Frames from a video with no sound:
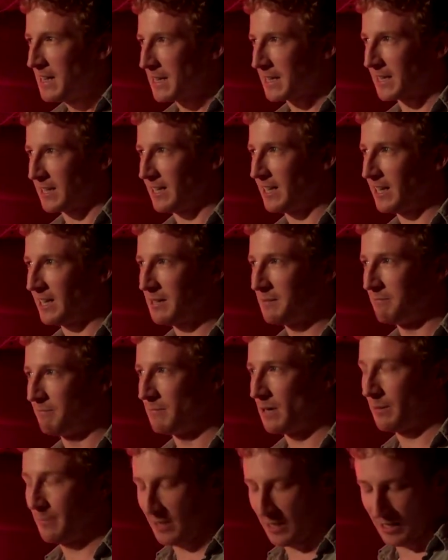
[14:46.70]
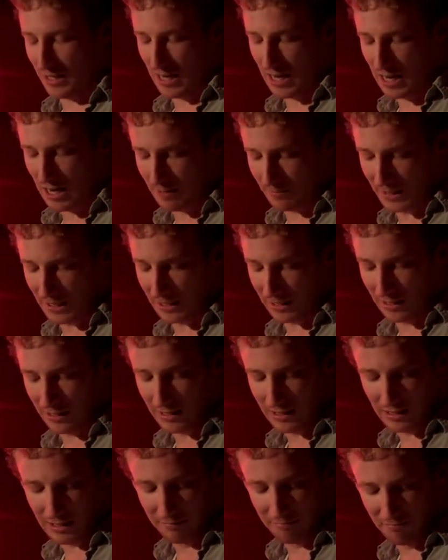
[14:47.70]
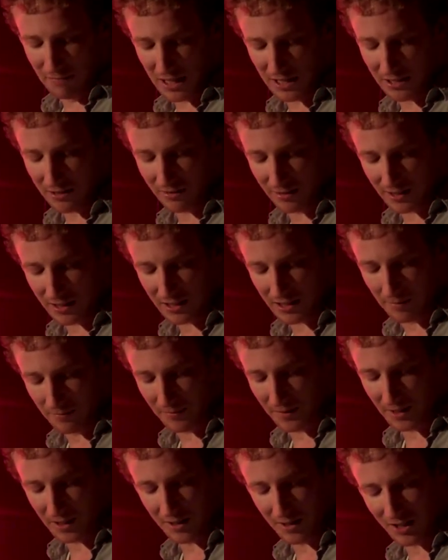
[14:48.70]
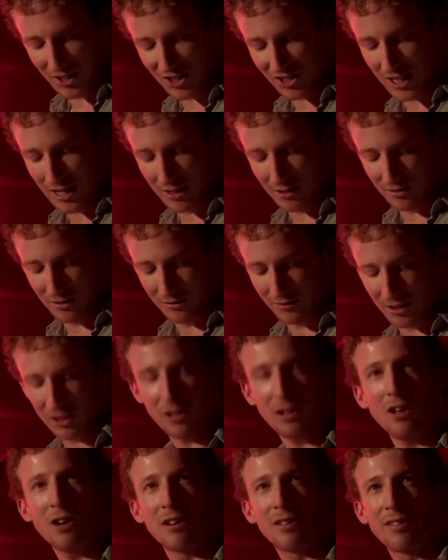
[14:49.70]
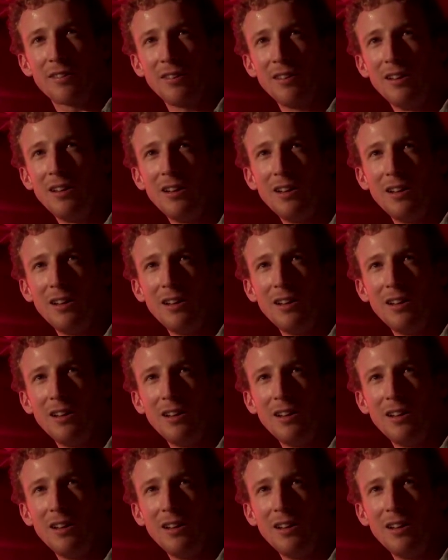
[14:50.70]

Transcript: I can hear Mummy humming, and muttering something in the sound of cloth.